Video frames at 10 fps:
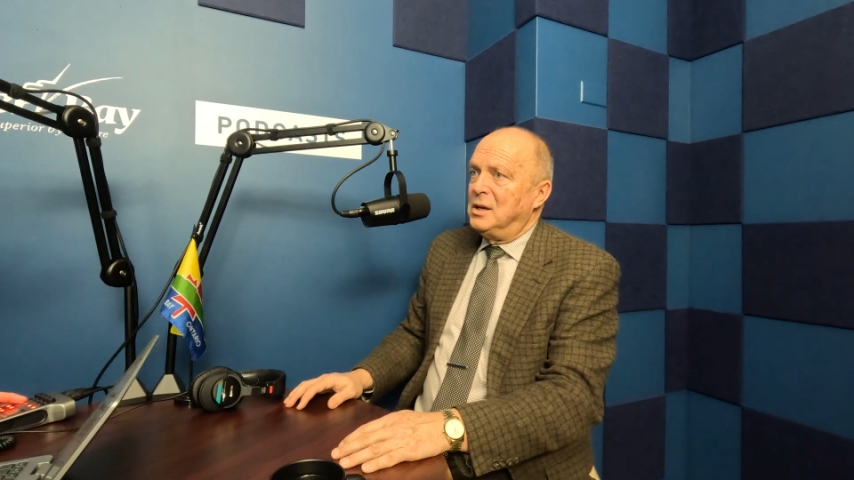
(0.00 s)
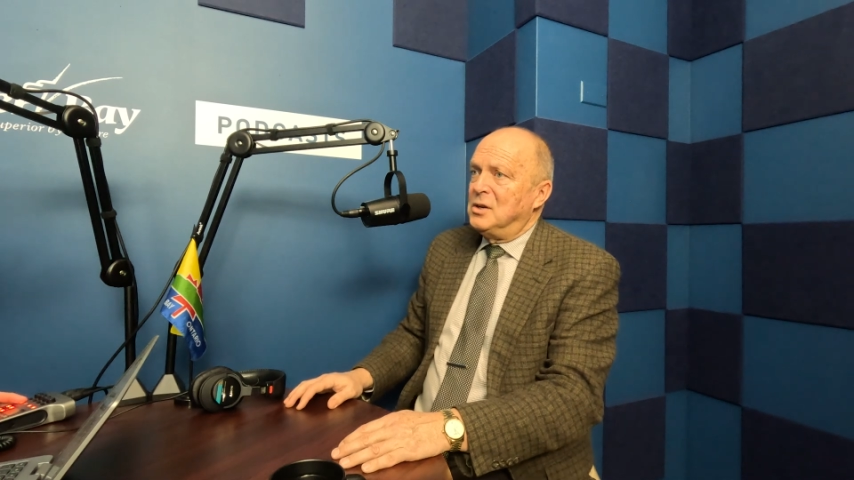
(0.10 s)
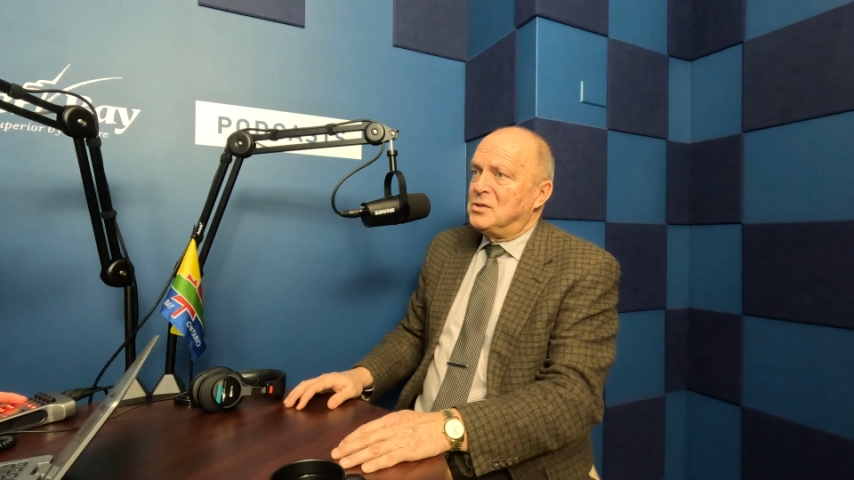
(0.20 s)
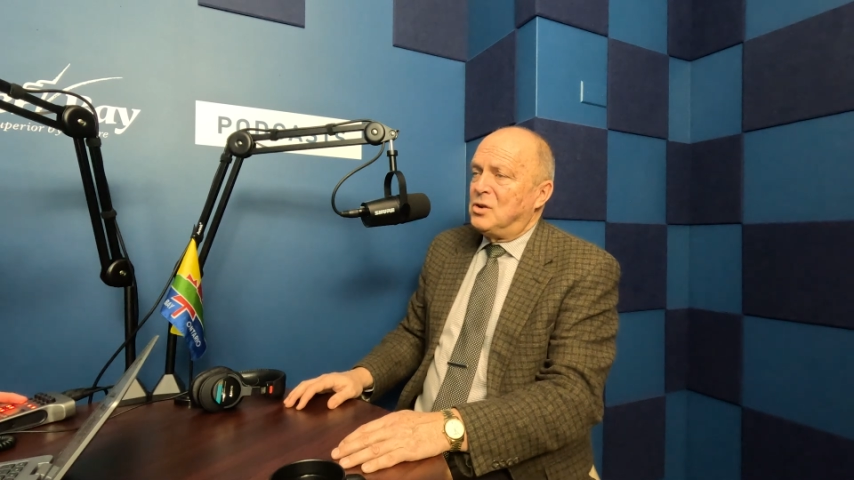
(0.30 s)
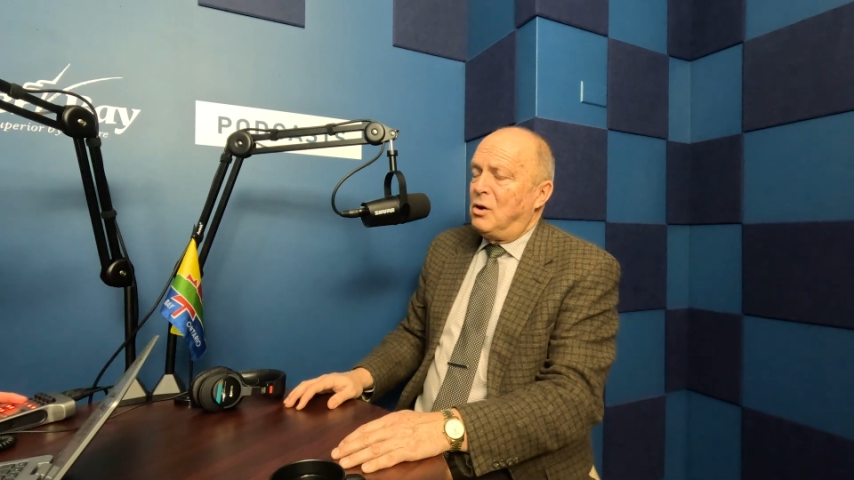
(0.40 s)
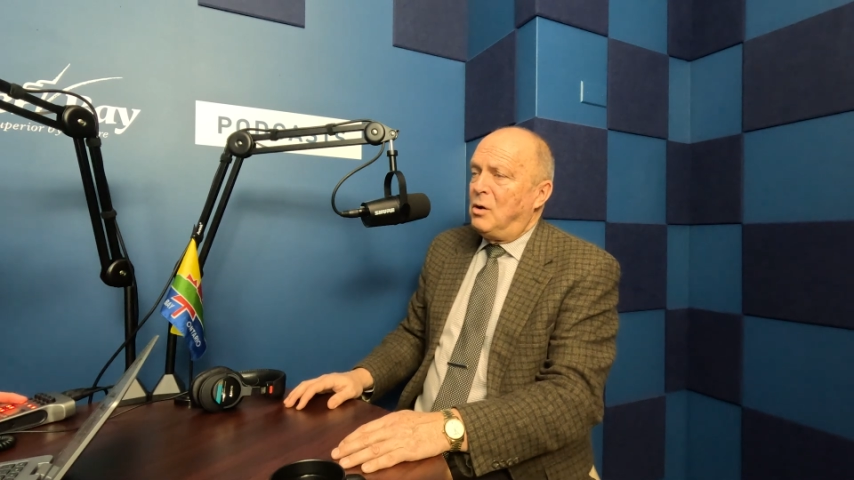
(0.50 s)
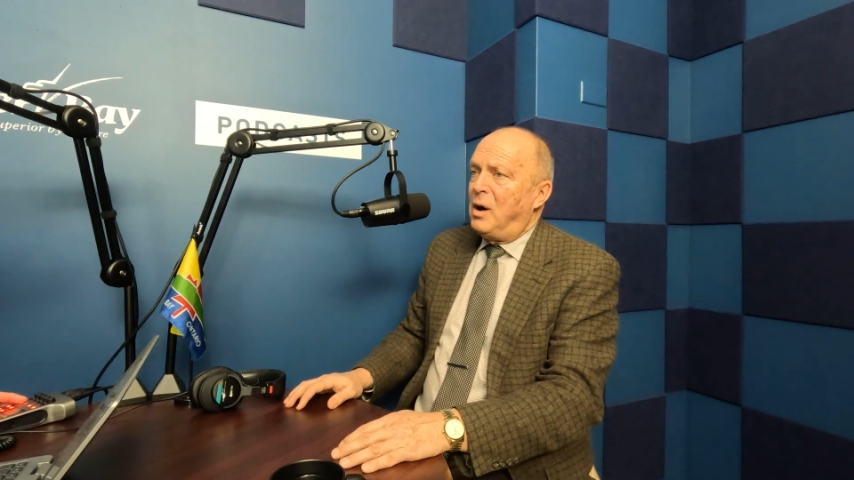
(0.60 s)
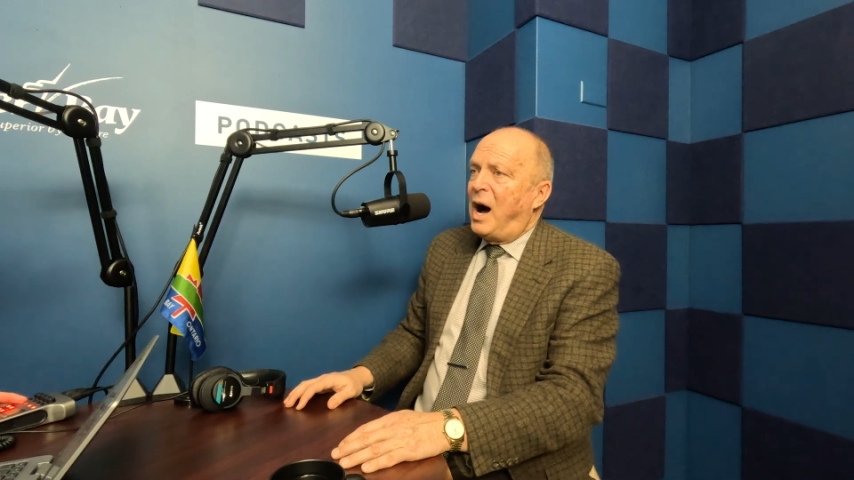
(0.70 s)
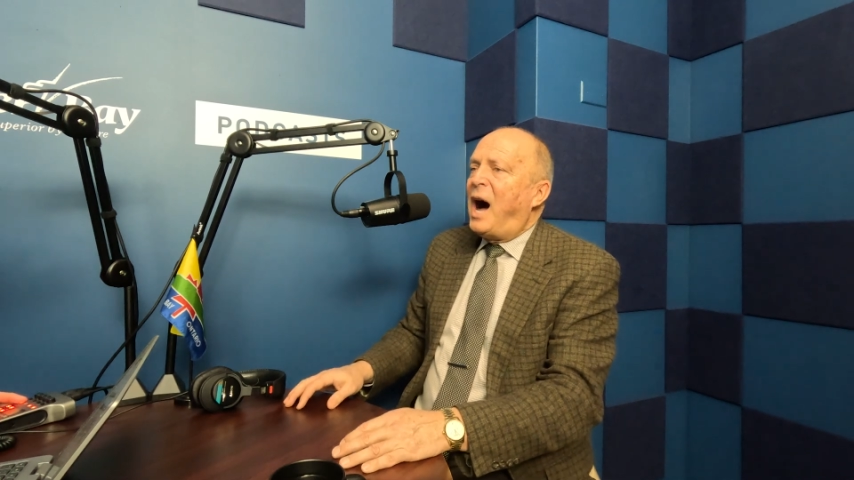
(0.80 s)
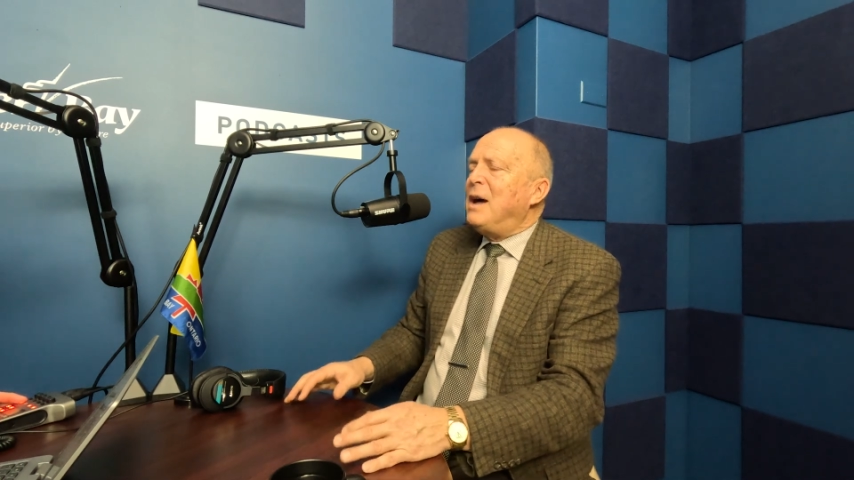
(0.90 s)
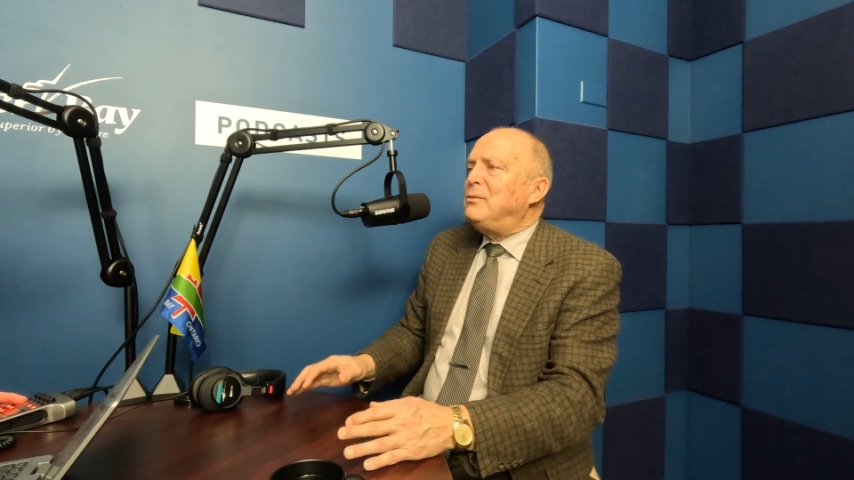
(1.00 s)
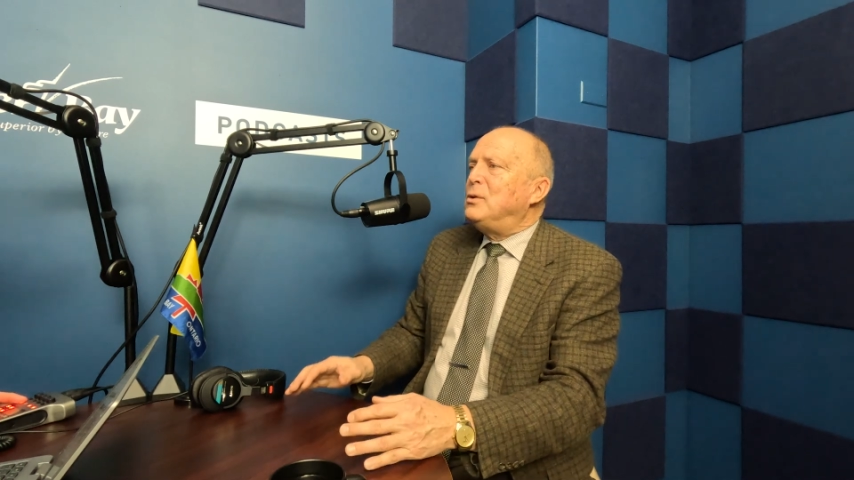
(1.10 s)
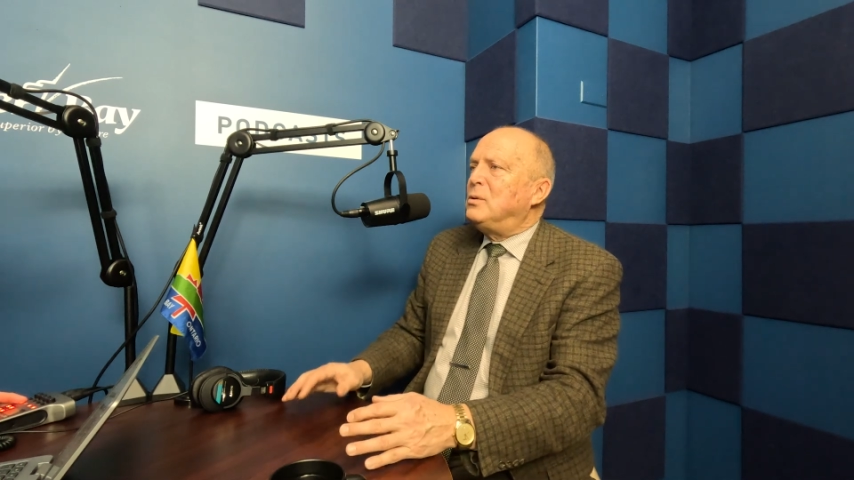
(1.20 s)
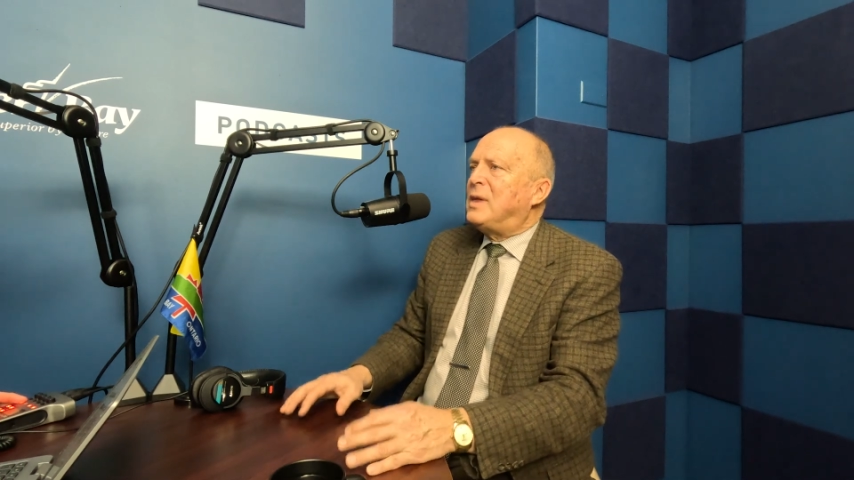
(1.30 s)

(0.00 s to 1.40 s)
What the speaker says: So I view